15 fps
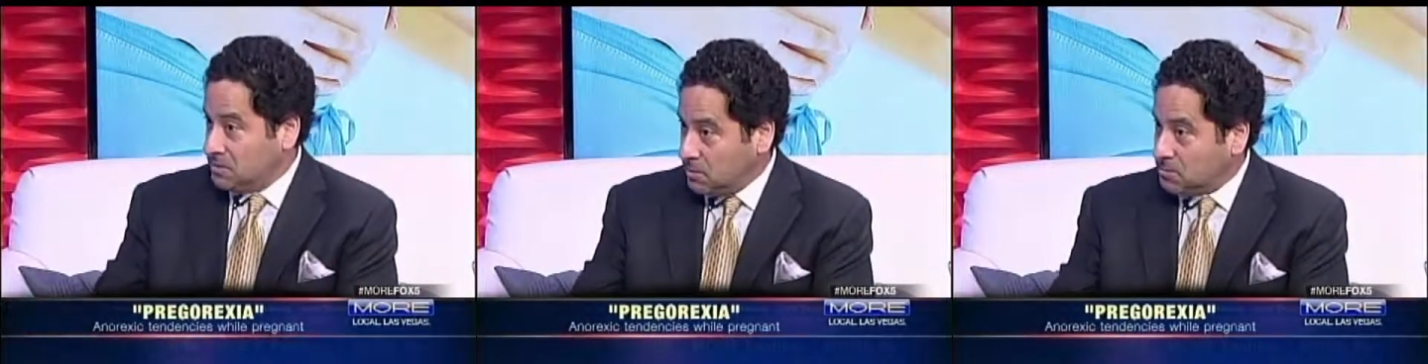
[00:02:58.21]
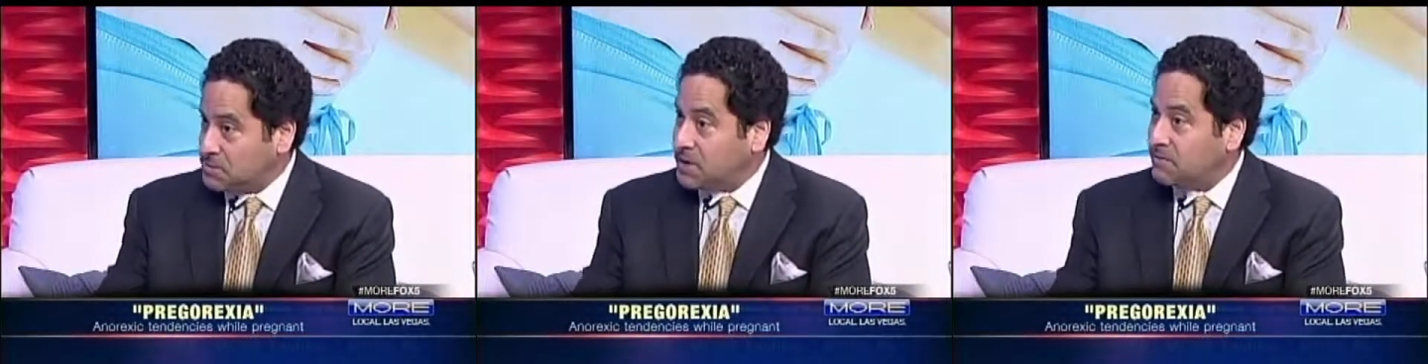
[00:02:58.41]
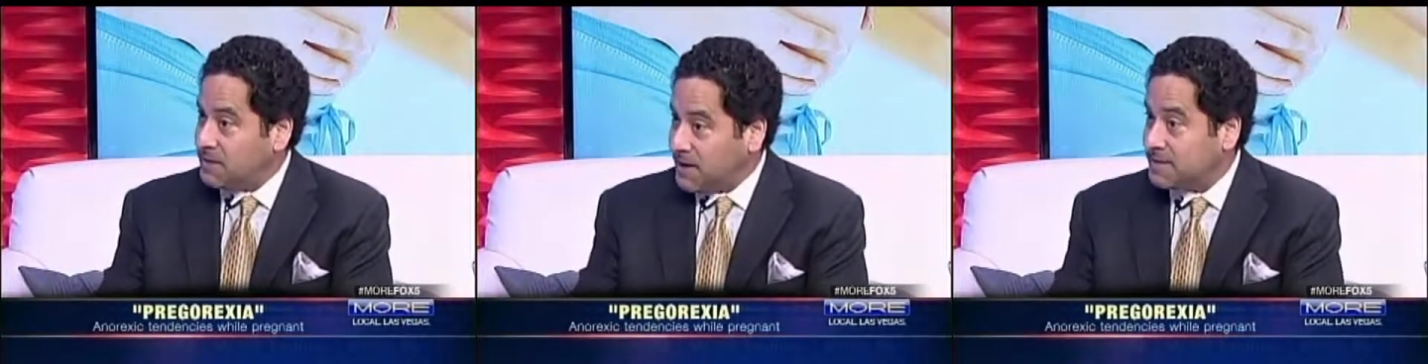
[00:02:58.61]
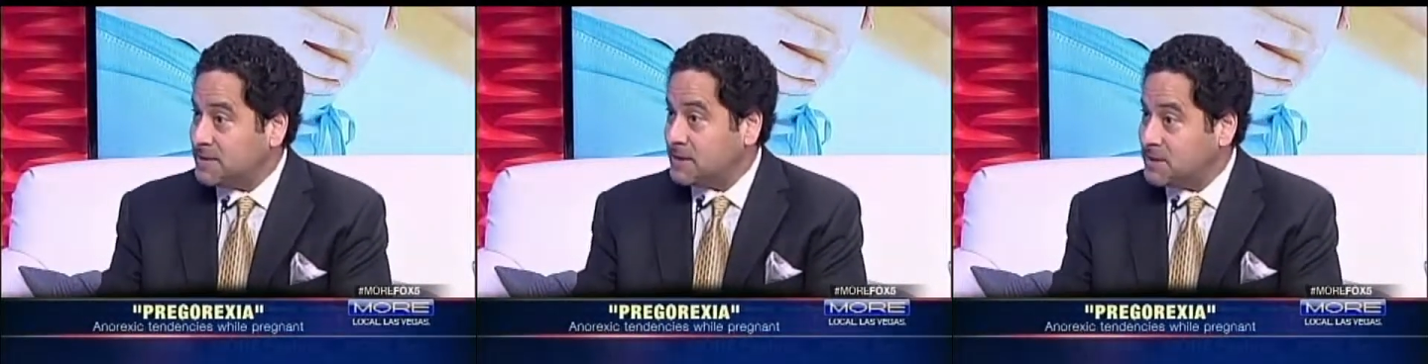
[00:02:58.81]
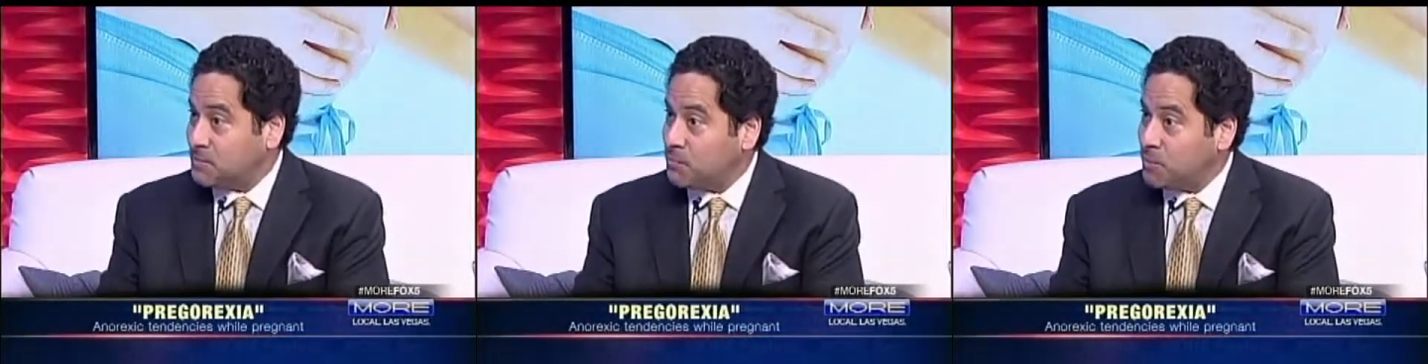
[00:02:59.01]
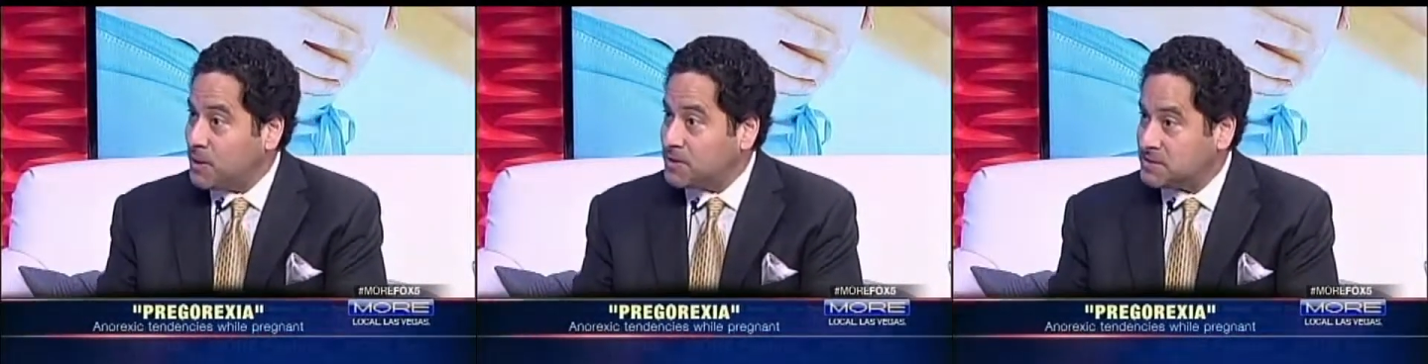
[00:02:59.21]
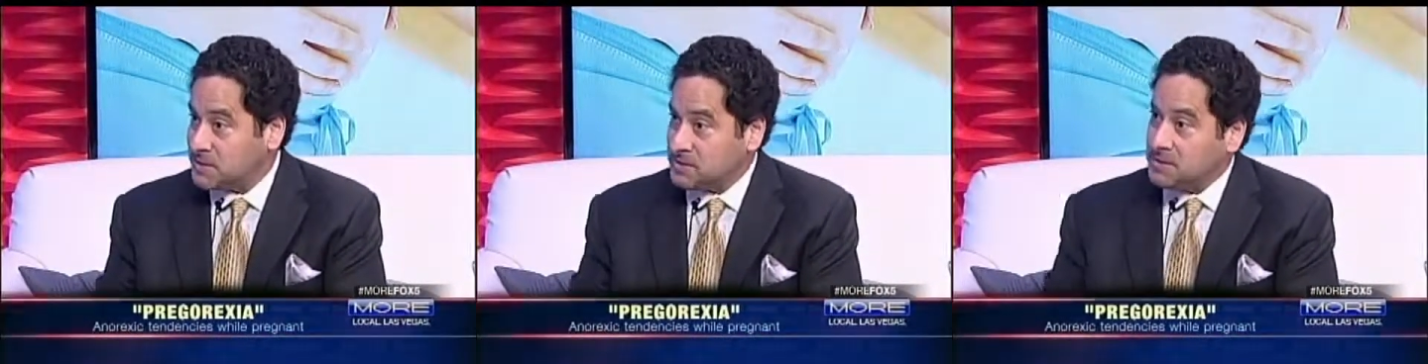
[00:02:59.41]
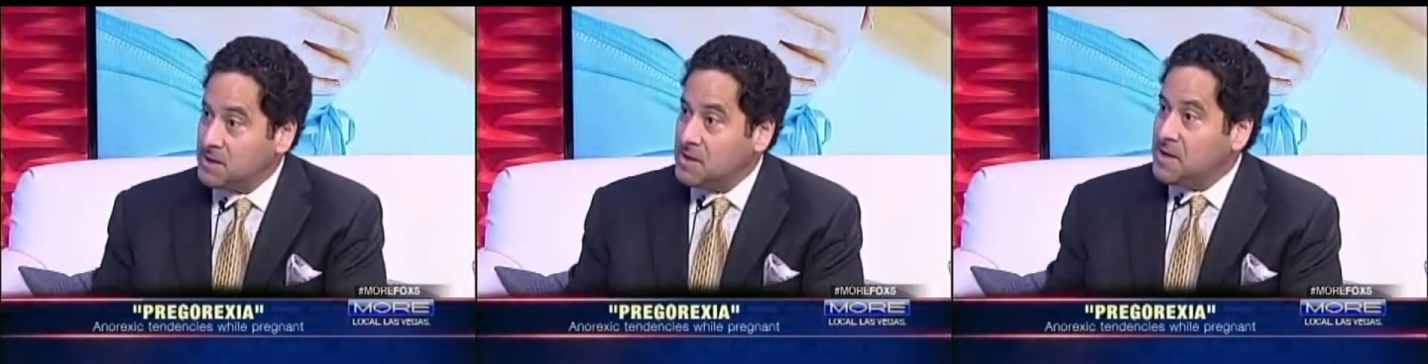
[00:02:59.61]
almost every
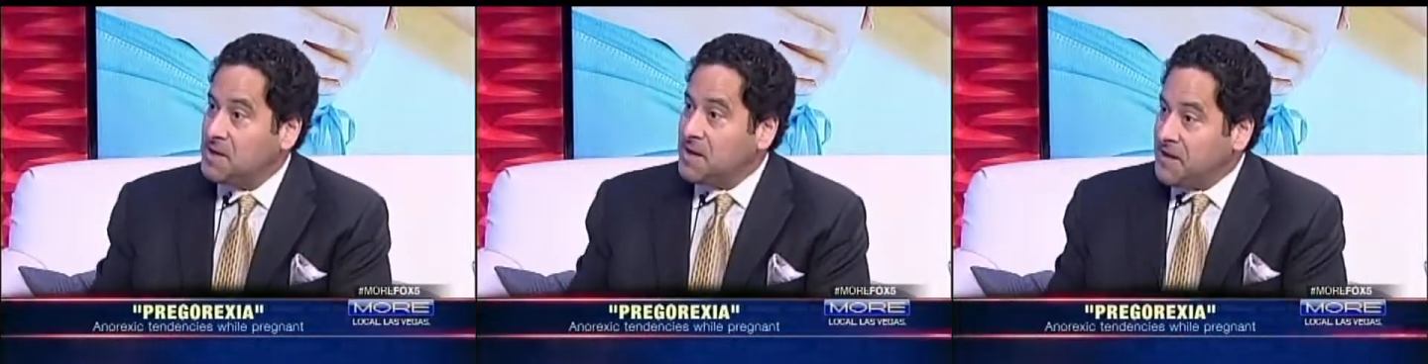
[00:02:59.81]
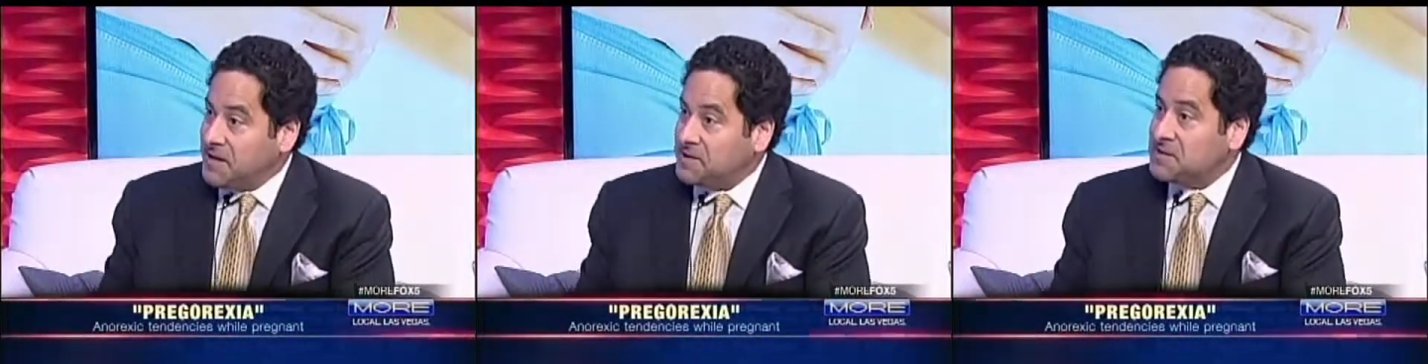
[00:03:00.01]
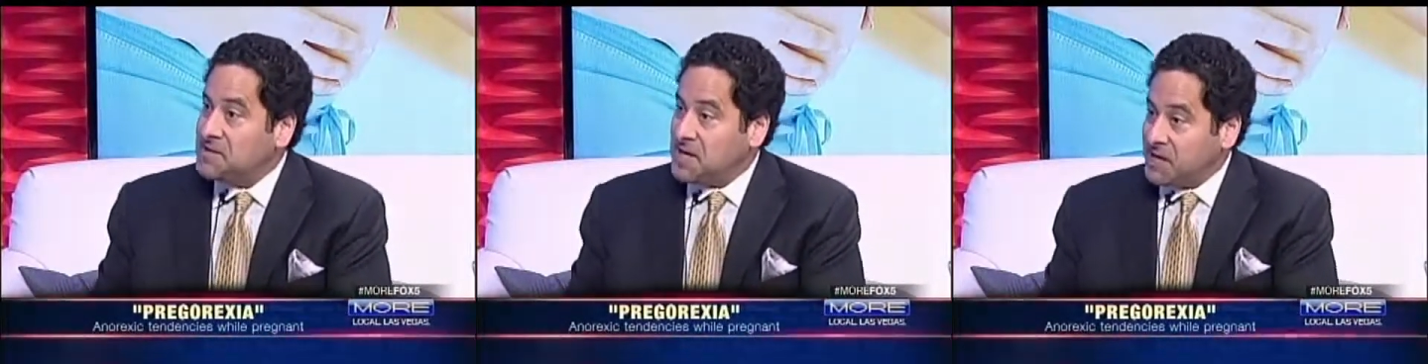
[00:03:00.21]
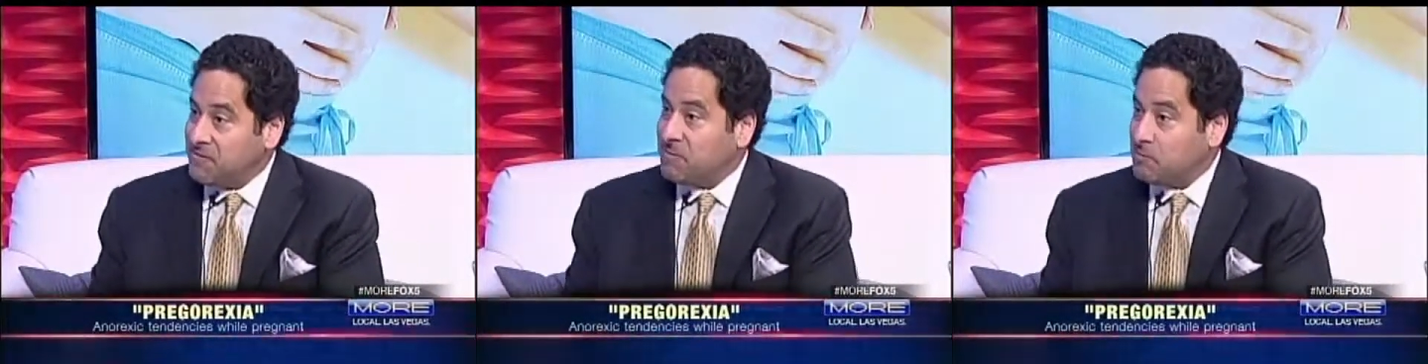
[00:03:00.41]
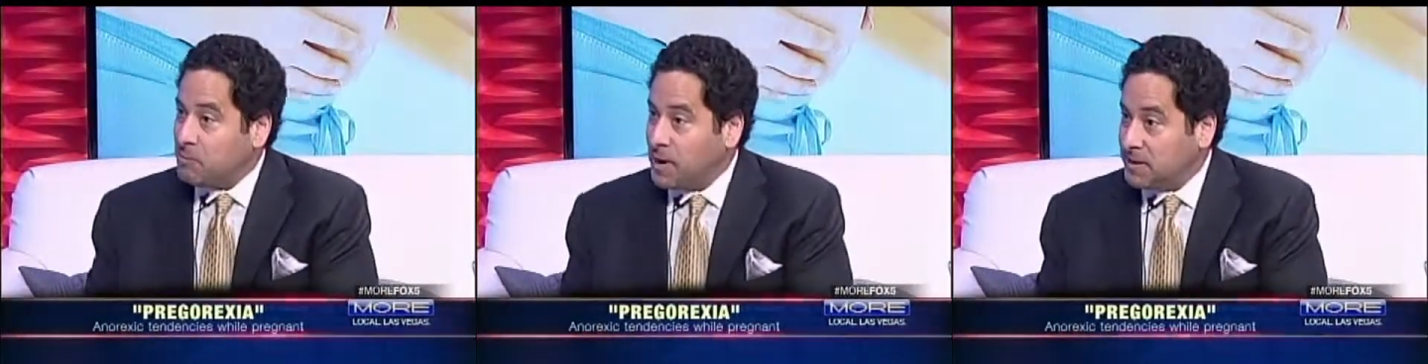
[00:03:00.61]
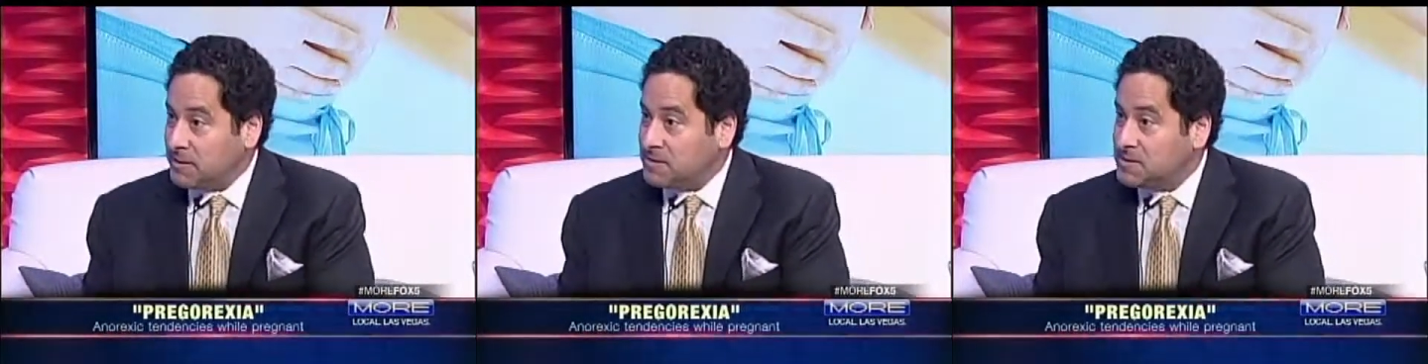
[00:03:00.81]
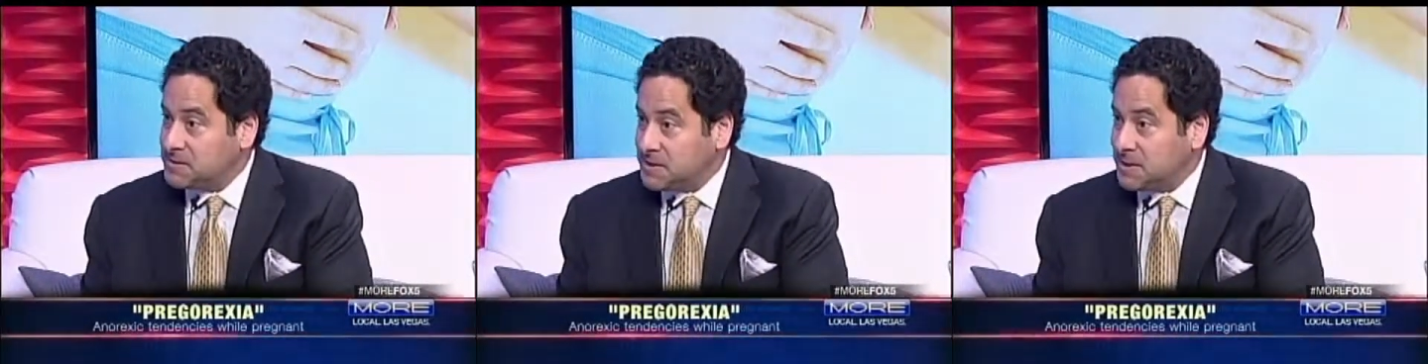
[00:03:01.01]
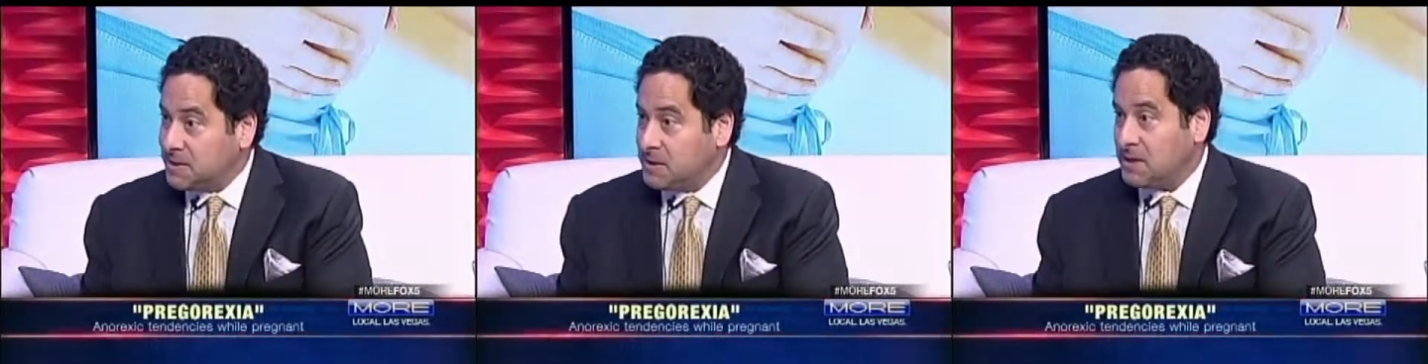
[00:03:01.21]
antidepressant is safe in
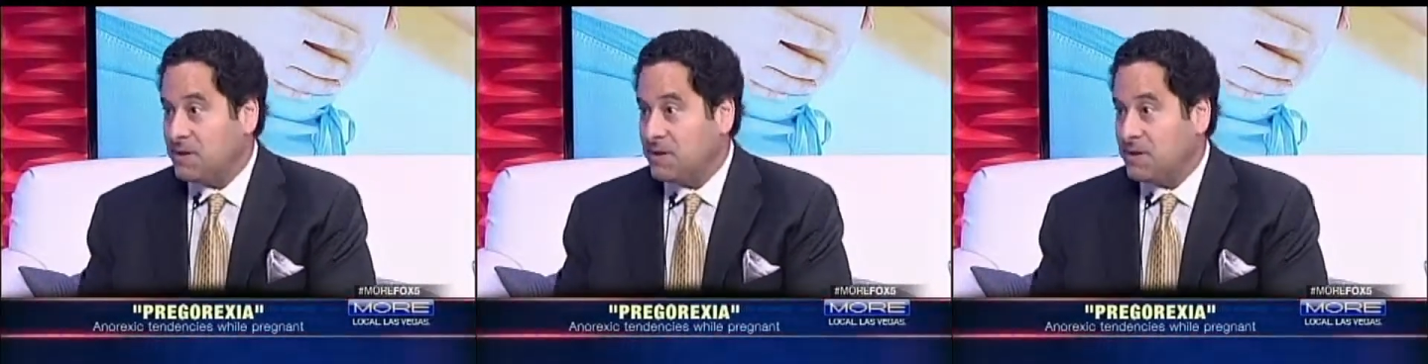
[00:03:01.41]
pregnancy, yeah. and